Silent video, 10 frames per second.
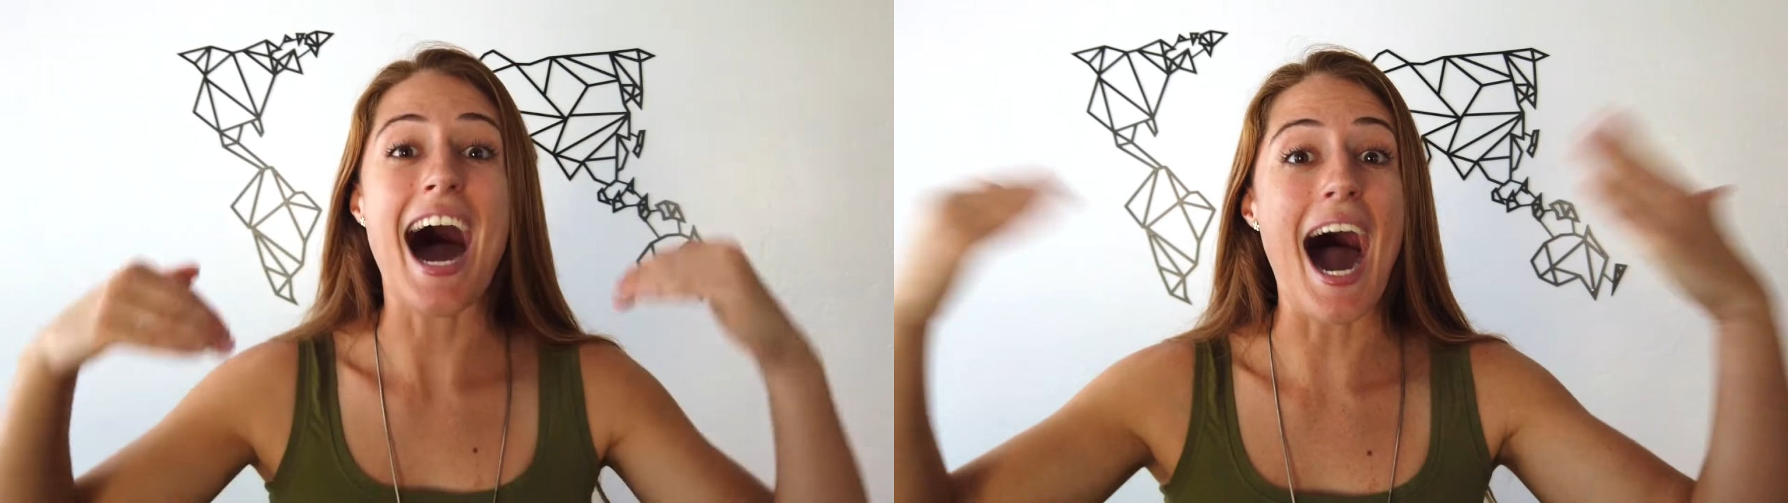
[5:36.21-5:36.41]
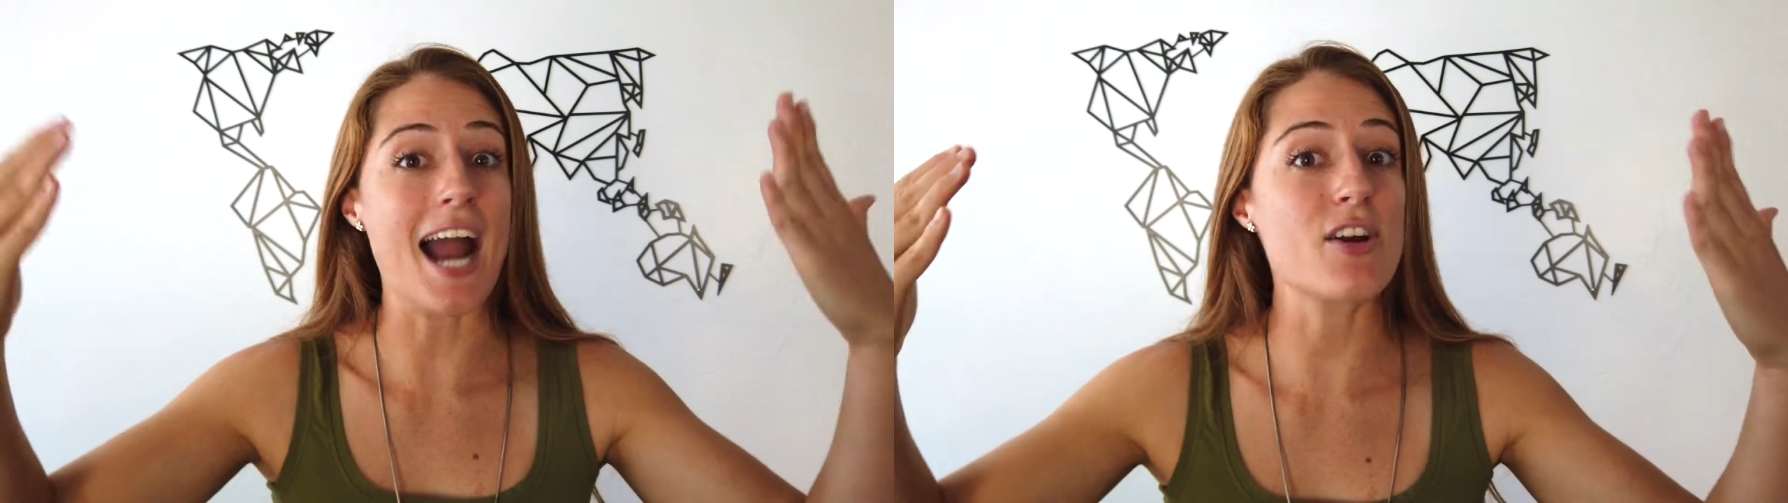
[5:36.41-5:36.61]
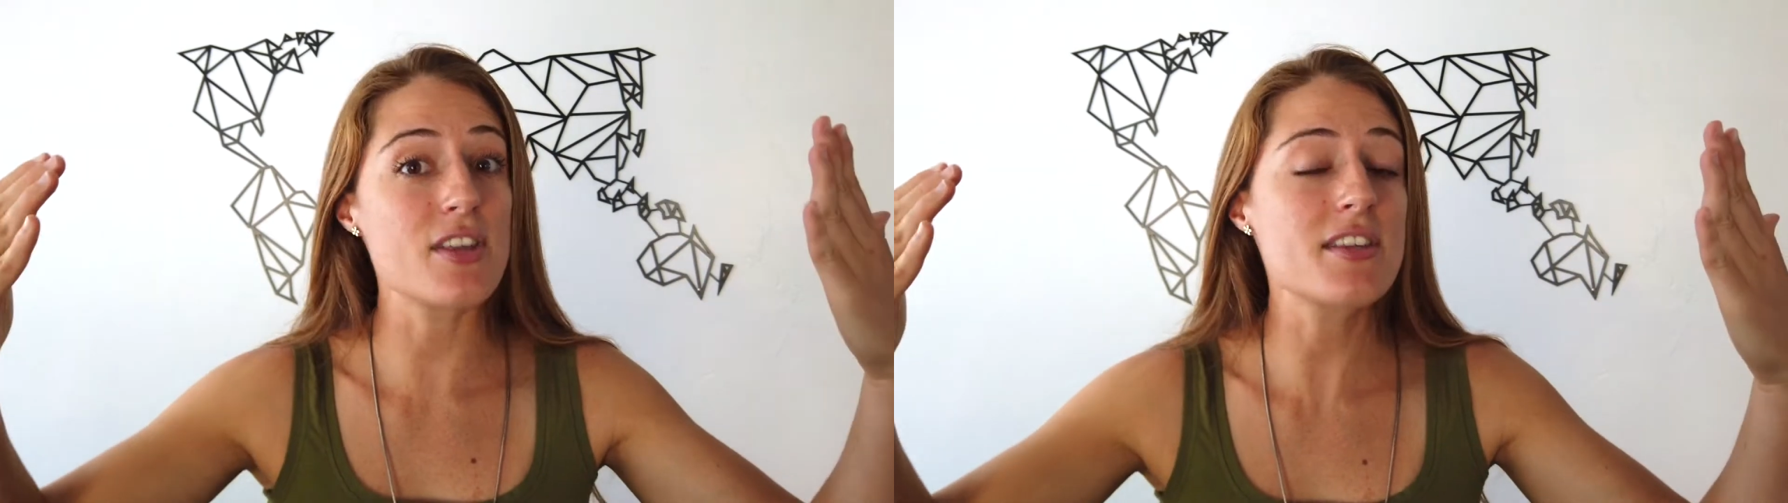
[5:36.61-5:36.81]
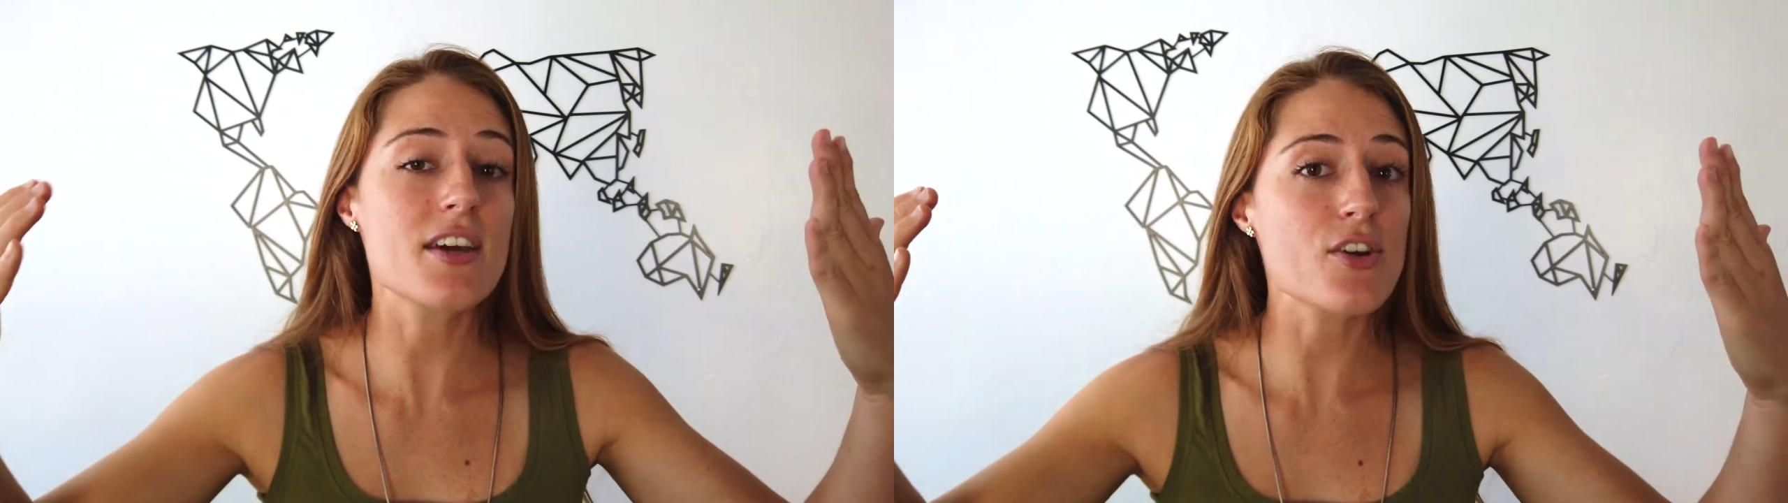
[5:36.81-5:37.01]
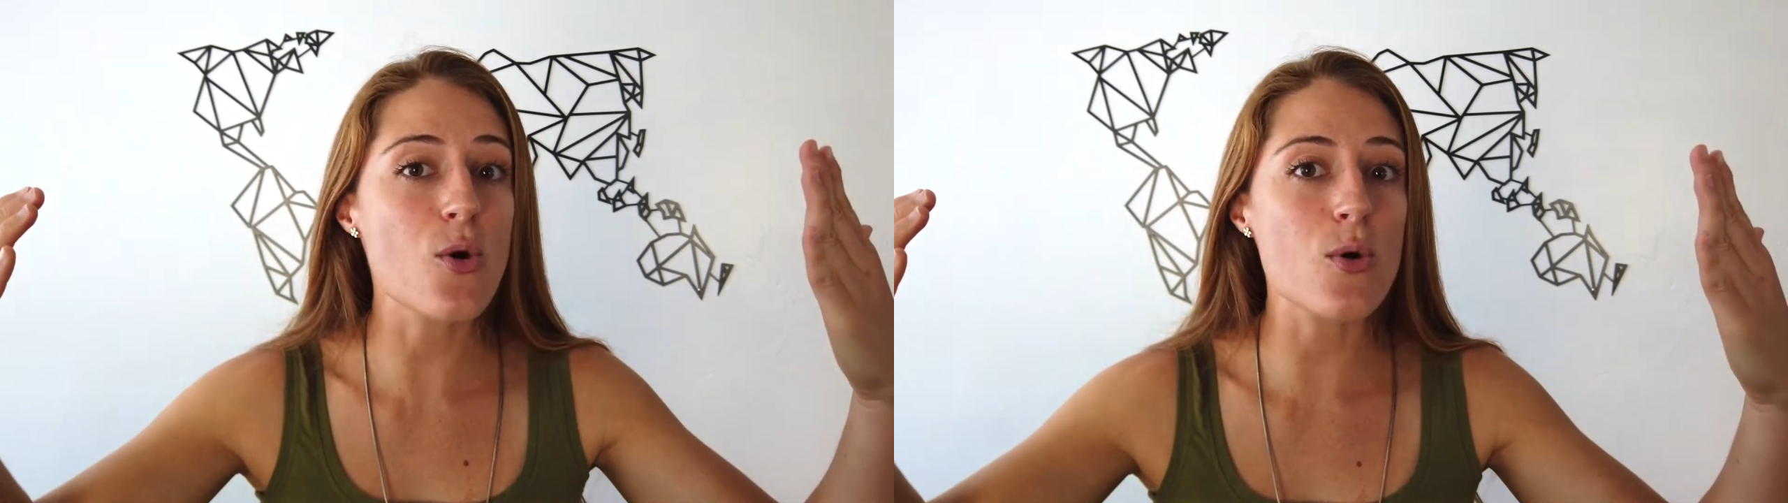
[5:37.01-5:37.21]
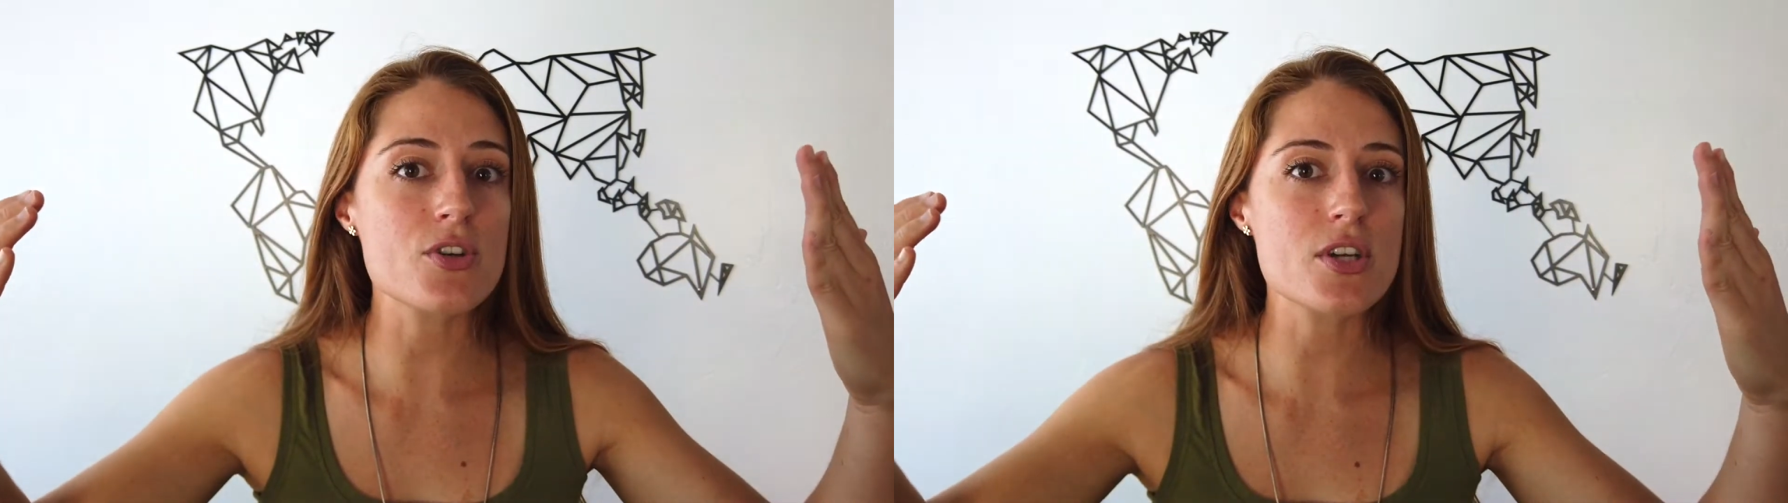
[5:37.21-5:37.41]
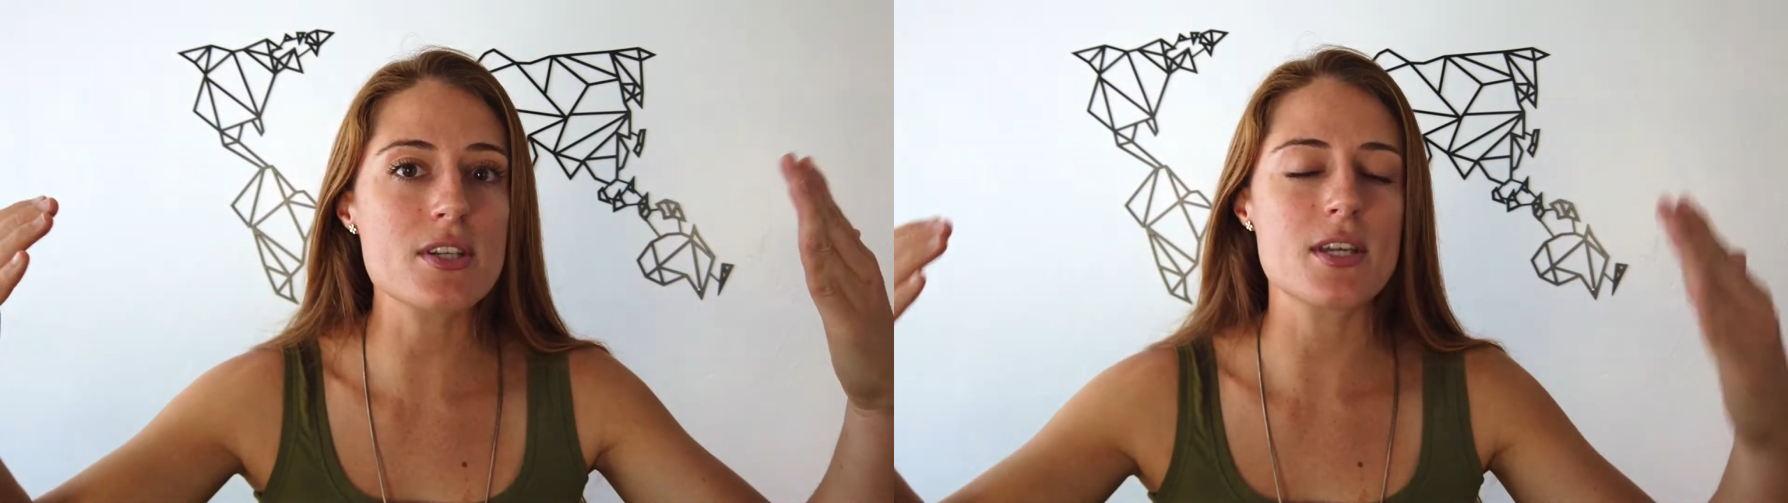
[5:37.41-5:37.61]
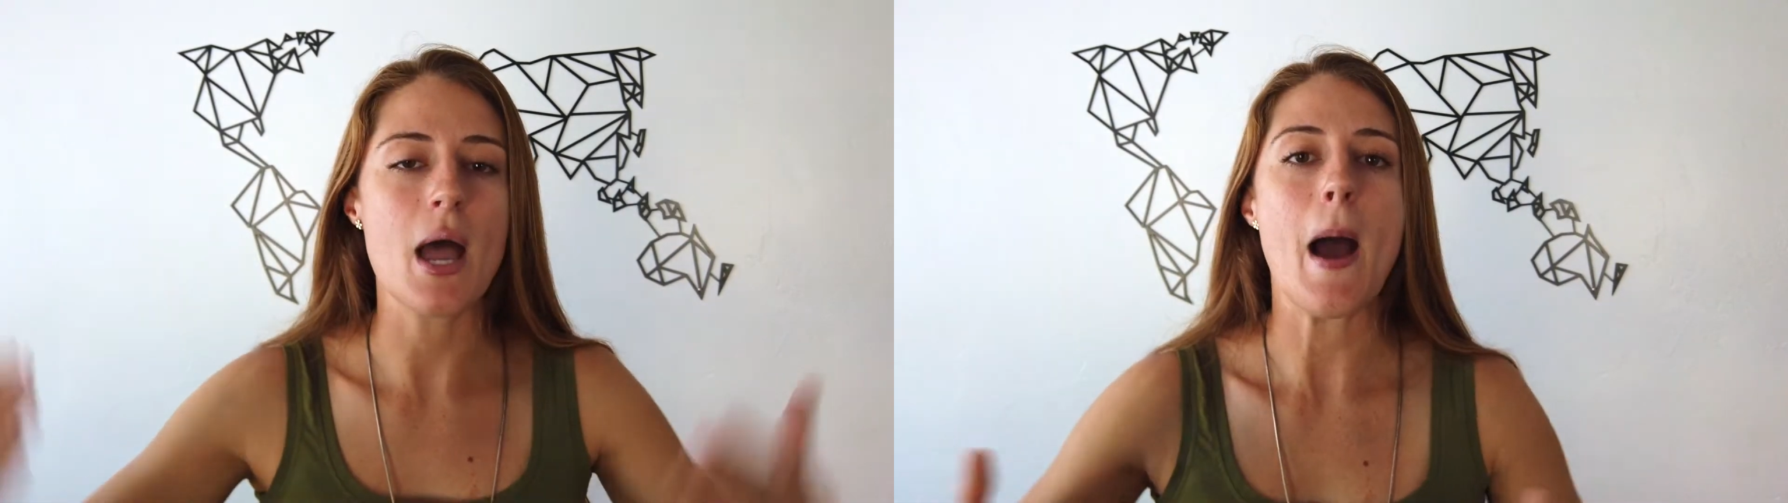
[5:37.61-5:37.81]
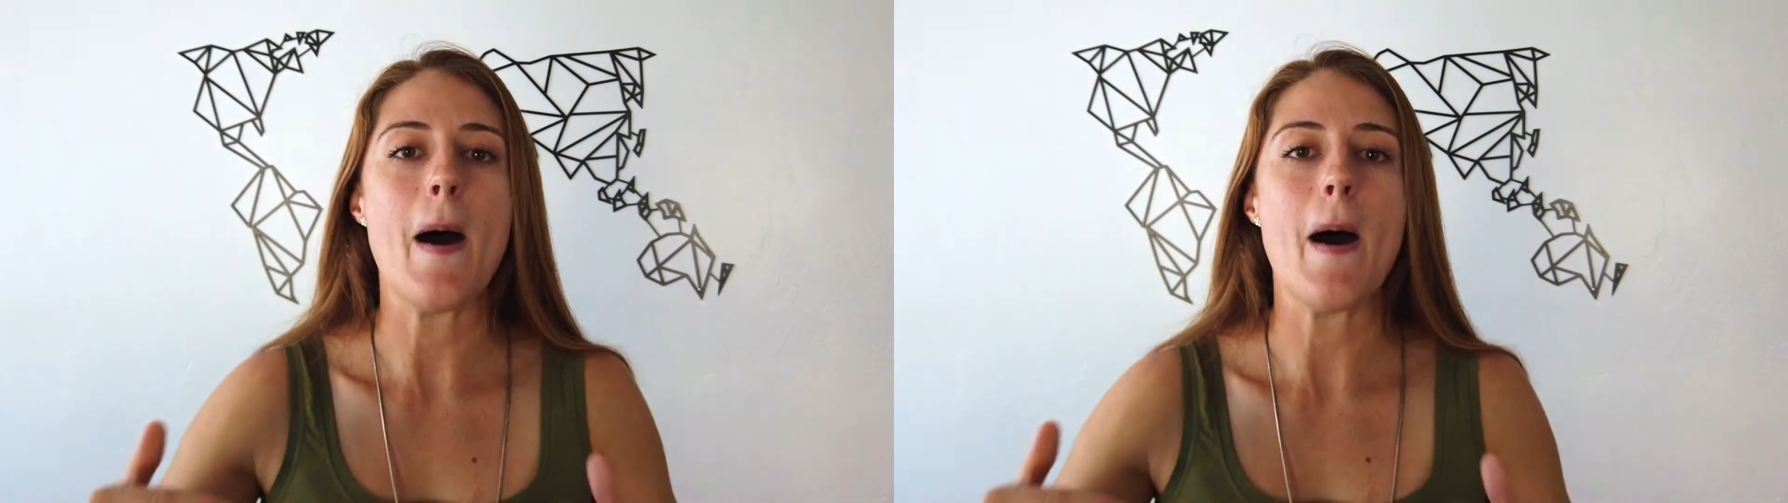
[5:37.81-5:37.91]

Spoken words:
higher than the other courses,